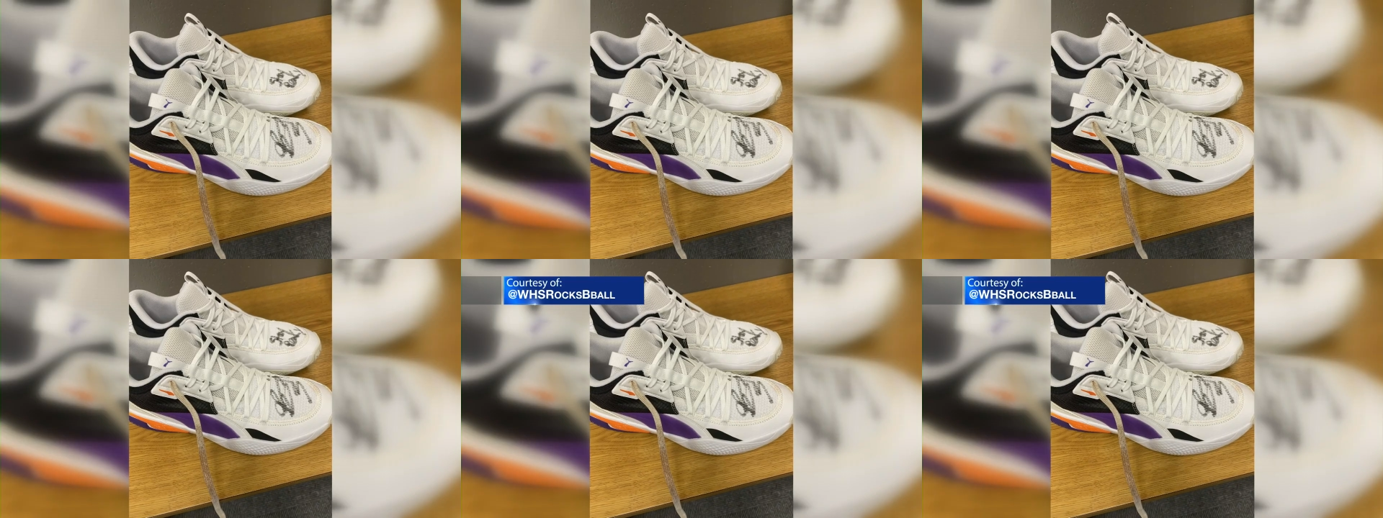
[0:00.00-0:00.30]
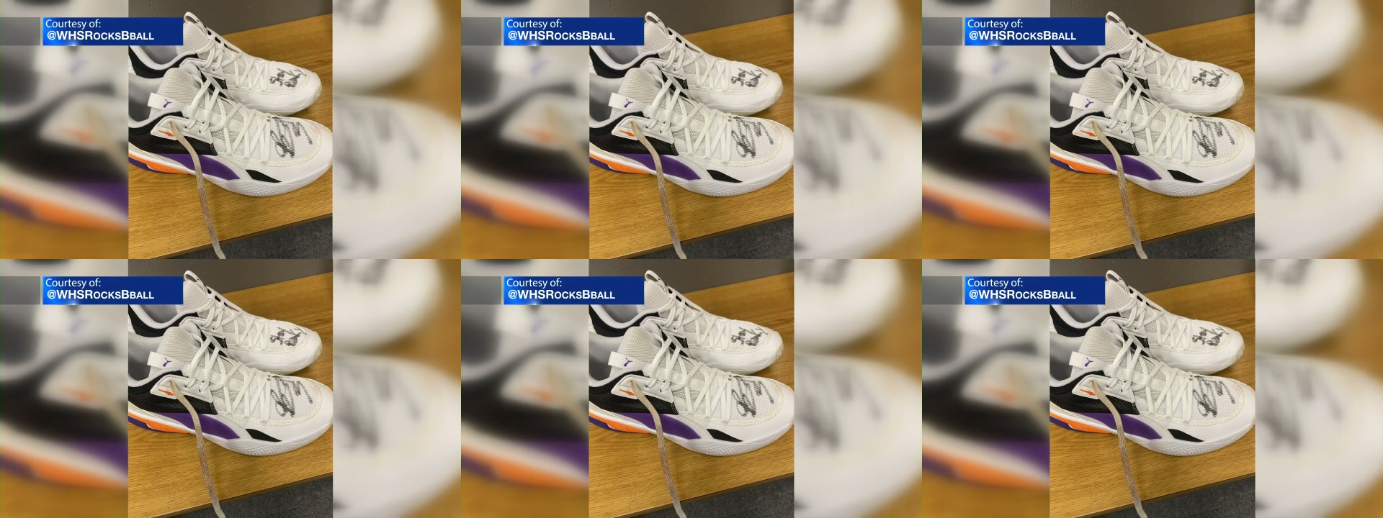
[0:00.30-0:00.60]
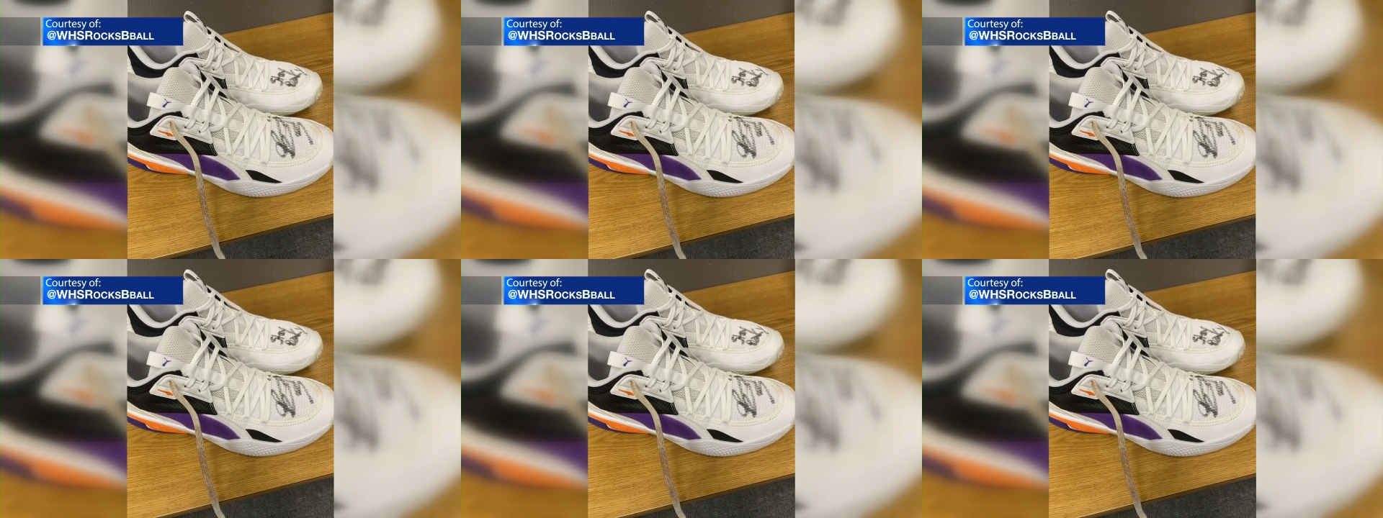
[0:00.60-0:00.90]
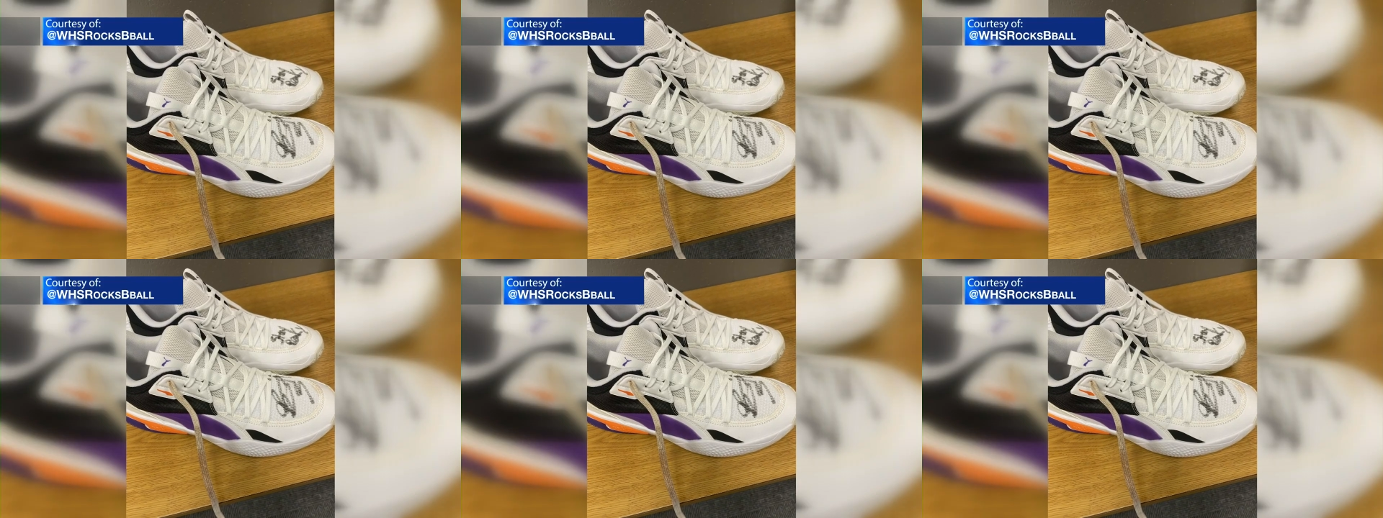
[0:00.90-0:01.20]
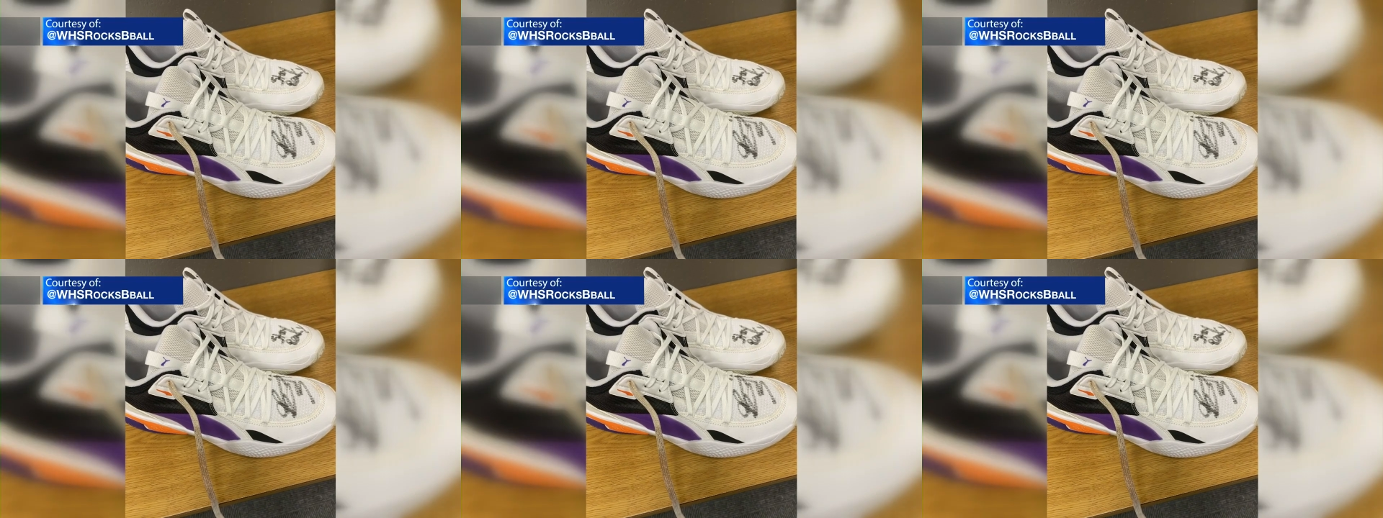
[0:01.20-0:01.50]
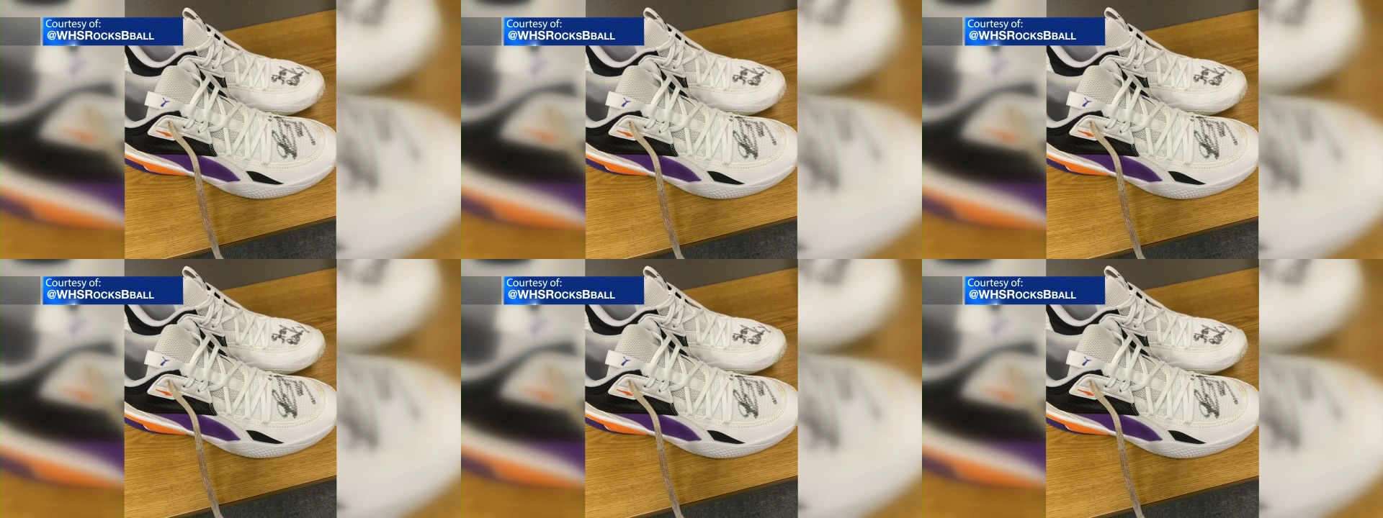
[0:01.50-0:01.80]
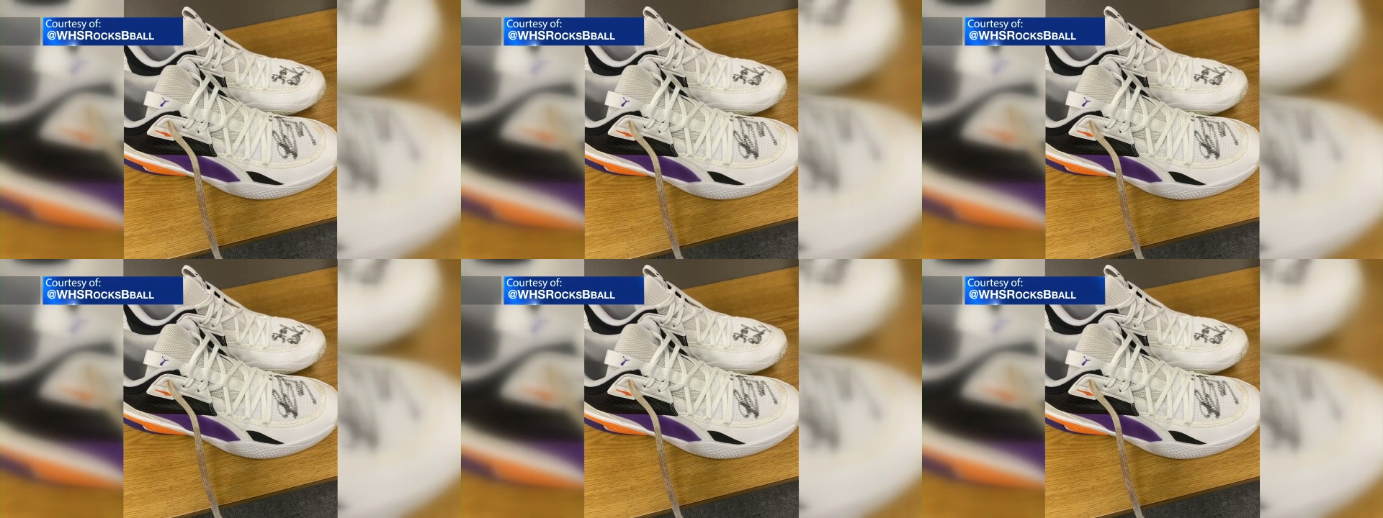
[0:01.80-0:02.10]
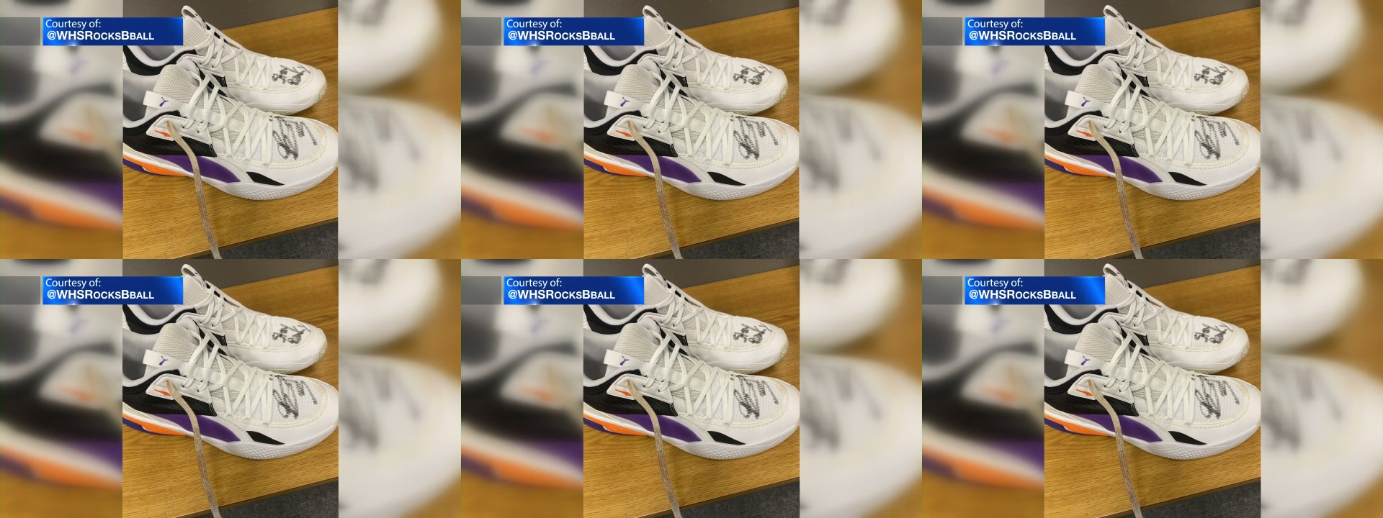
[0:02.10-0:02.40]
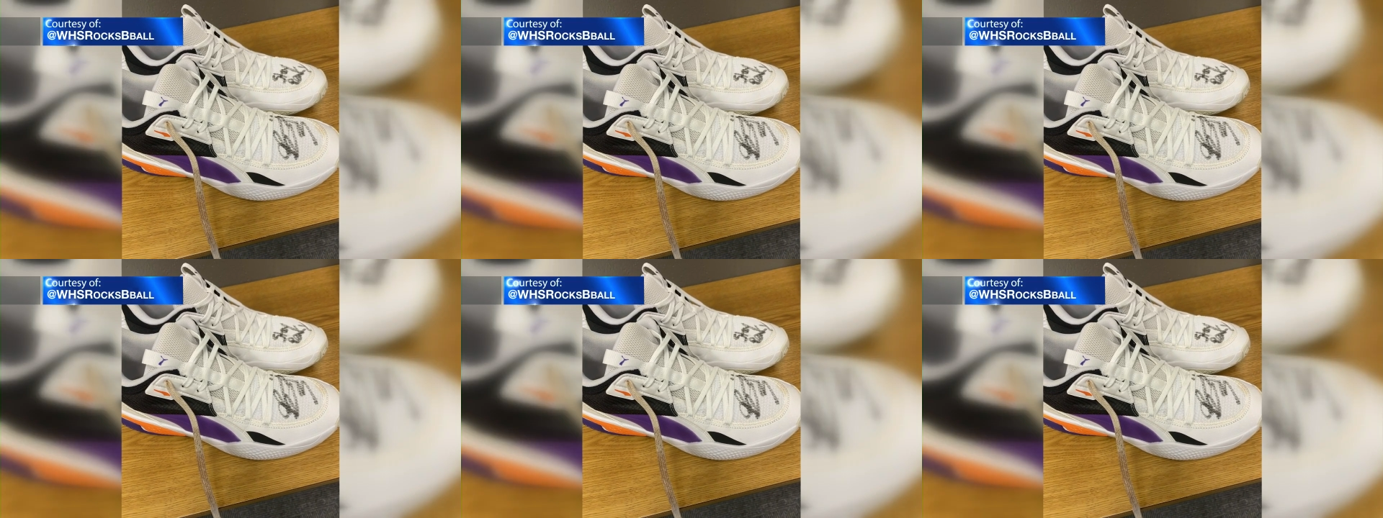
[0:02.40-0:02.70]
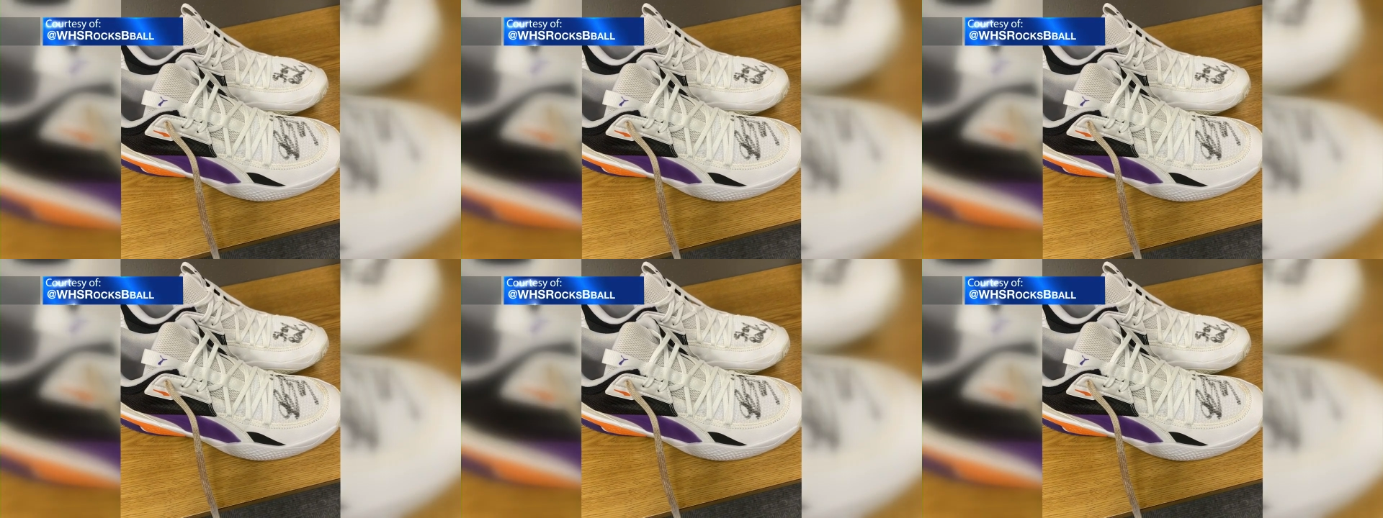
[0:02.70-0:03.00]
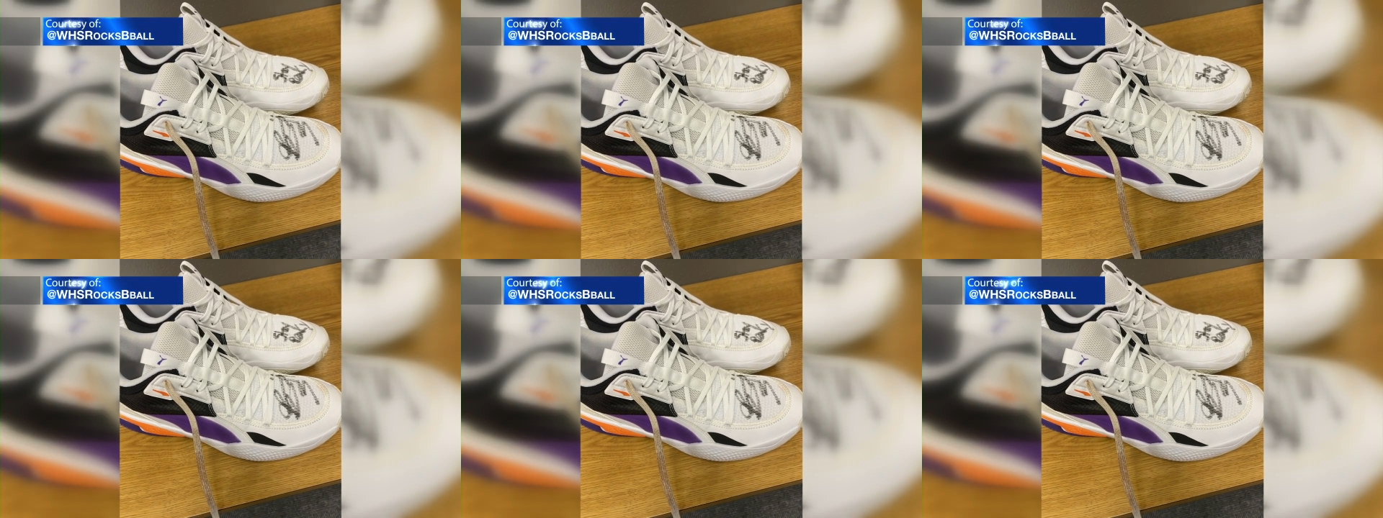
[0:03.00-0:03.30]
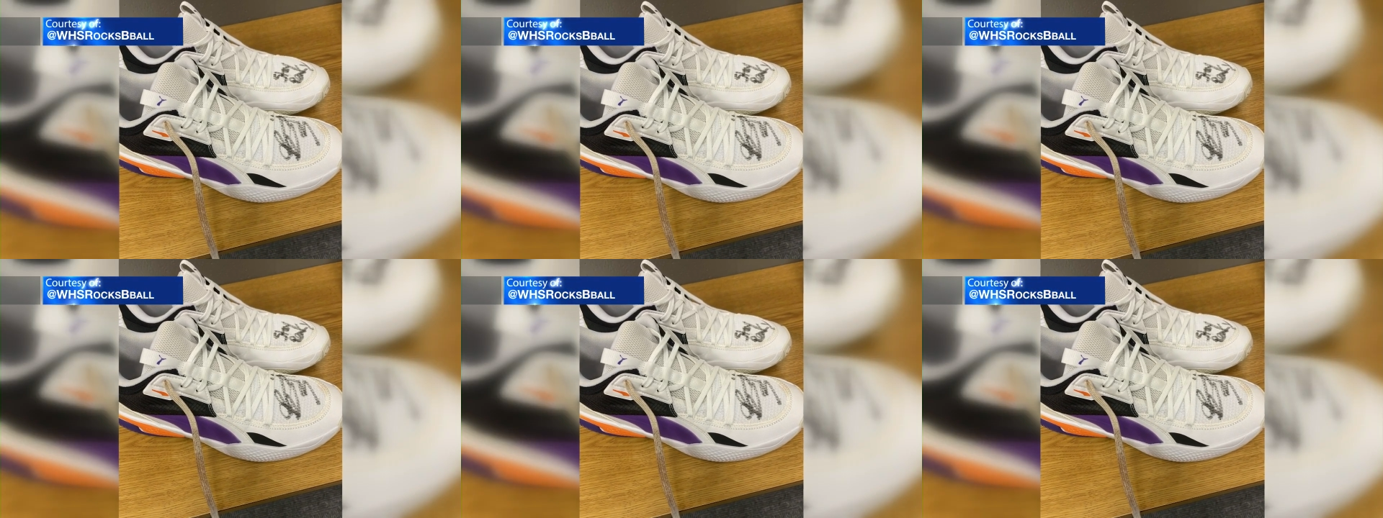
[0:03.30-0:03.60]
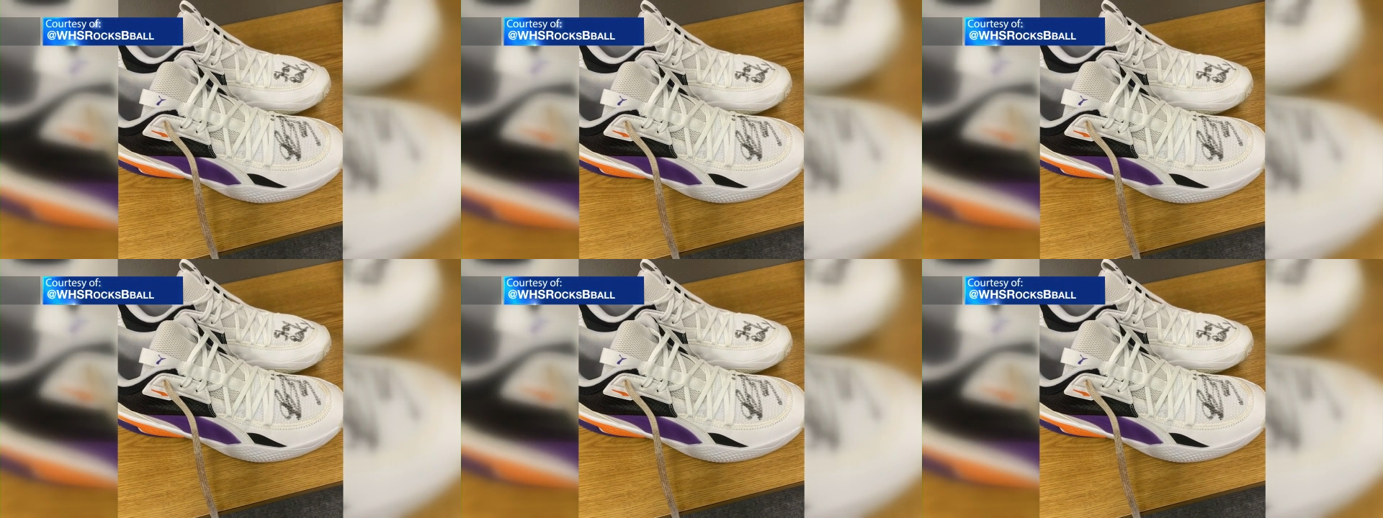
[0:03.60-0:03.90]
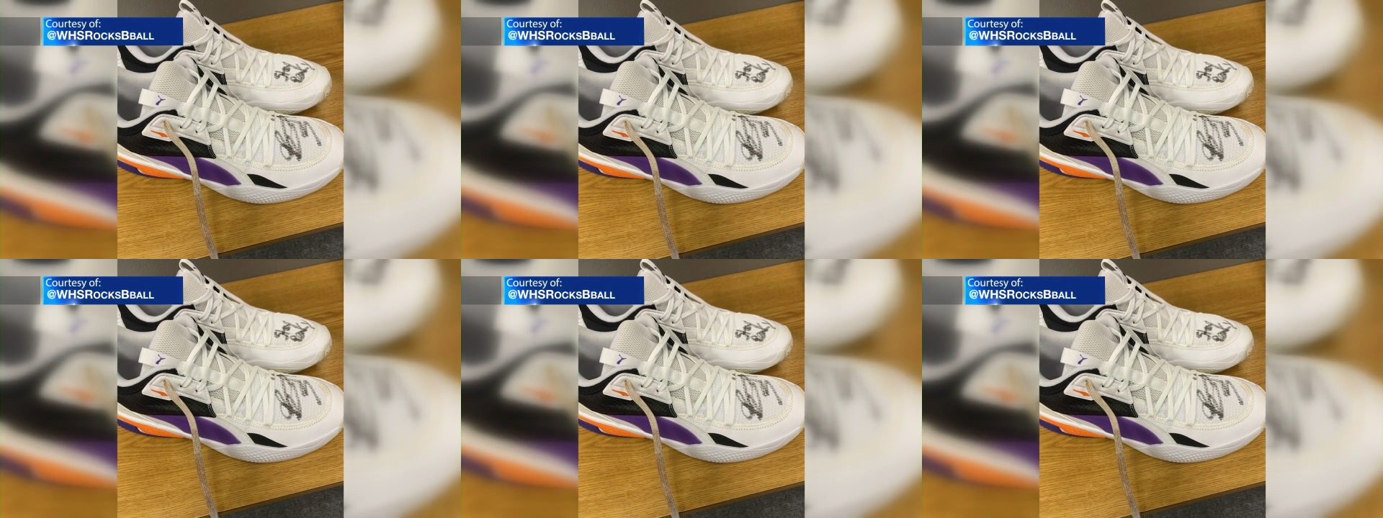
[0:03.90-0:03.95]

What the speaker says: (no speaker visible)